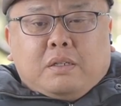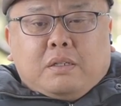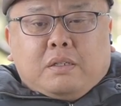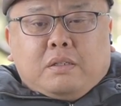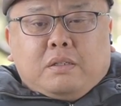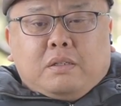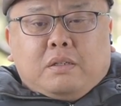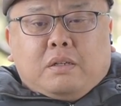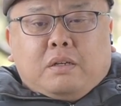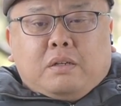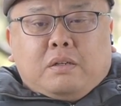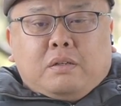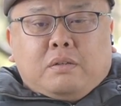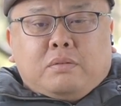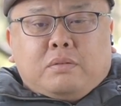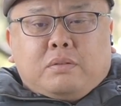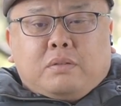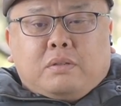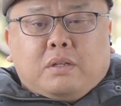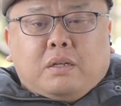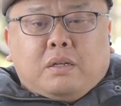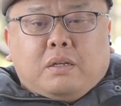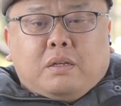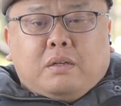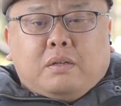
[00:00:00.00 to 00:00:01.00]
you know, it
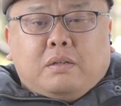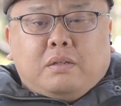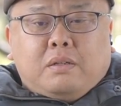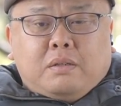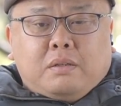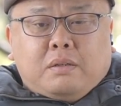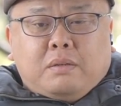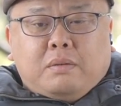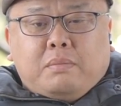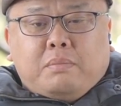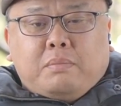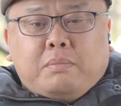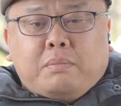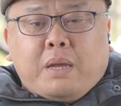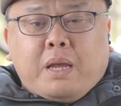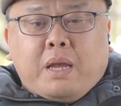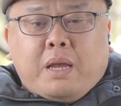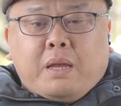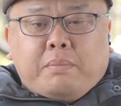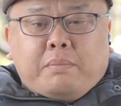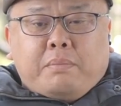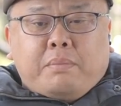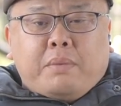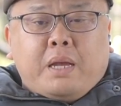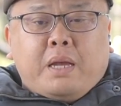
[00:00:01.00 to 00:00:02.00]
was a
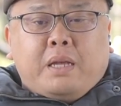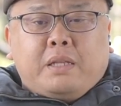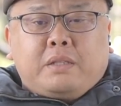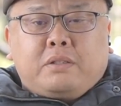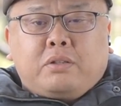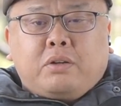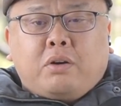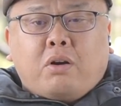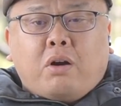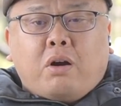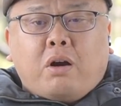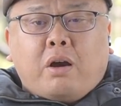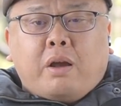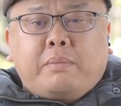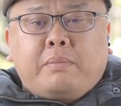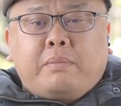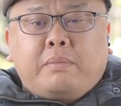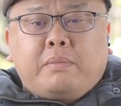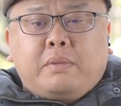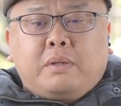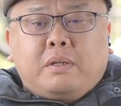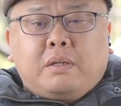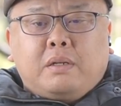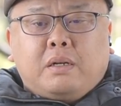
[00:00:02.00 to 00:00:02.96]
mad mad time.